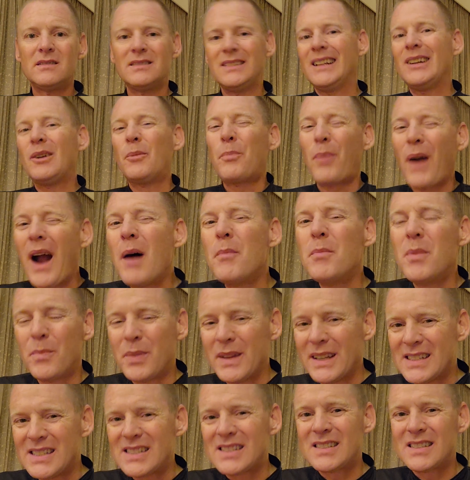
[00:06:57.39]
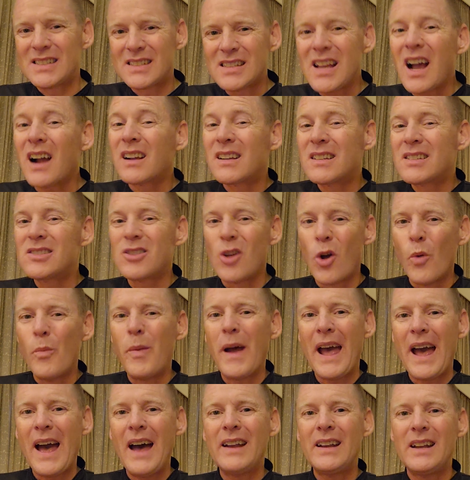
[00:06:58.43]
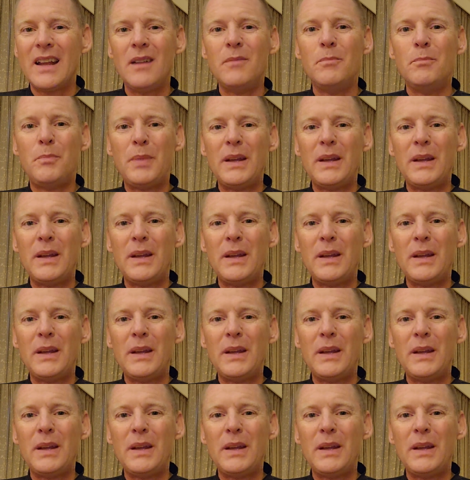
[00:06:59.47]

it'll probably suck so bad and